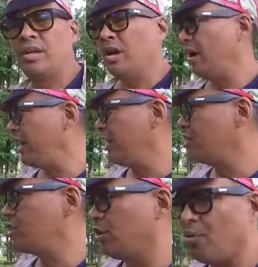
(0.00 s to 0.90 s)
All right,
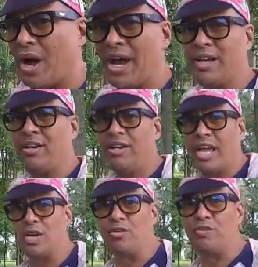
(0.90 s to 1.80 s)
here's a wide
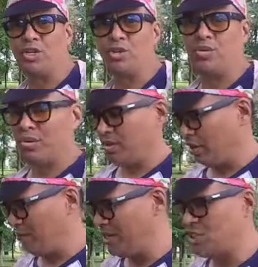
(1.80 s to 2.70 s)
angle view
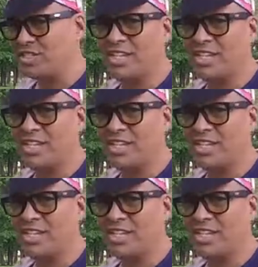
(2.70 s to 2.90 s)
of me just